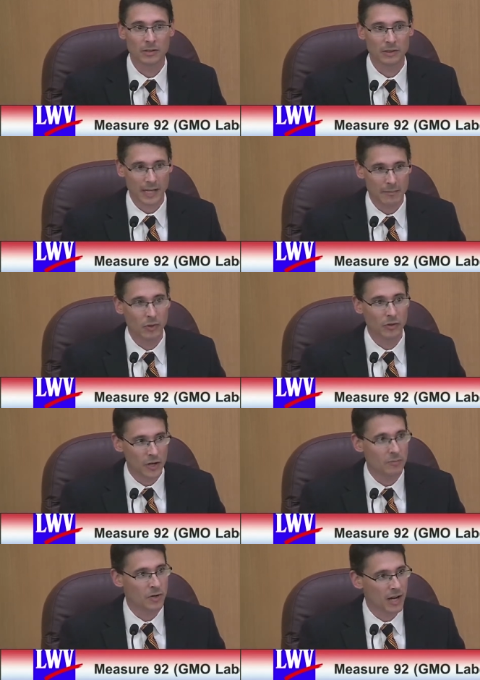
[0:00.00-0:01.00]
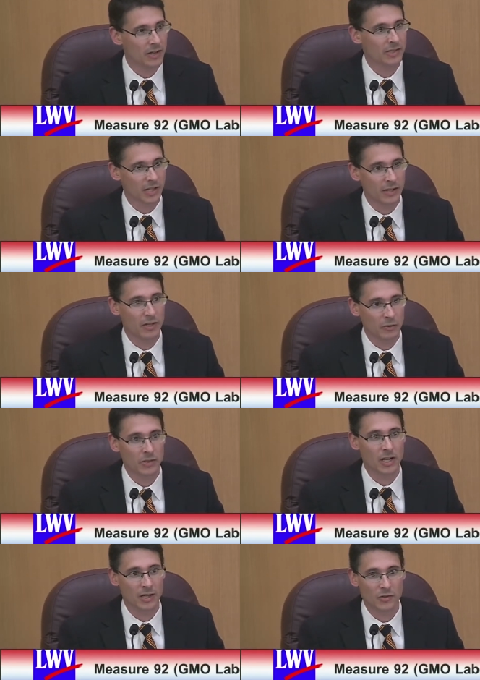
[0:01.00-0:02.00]
label their products in those
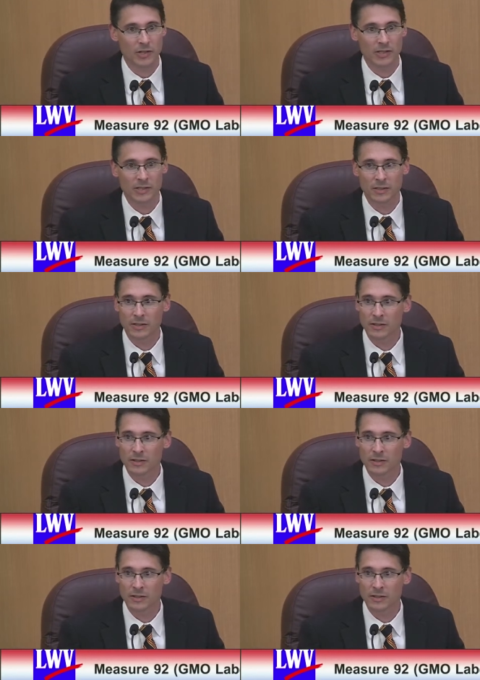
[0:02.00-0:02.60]
countries.